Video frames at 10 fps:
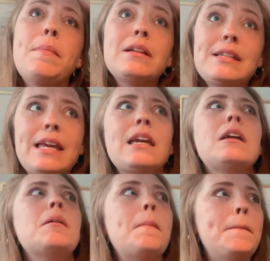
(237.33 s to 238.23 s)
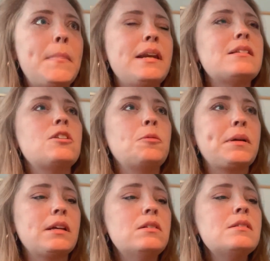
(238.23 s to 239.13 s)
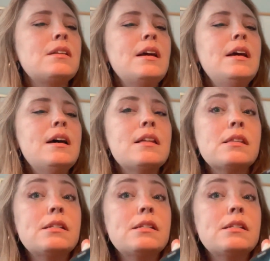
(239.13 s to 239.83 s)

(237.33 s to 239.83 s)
taking medicine or pills, the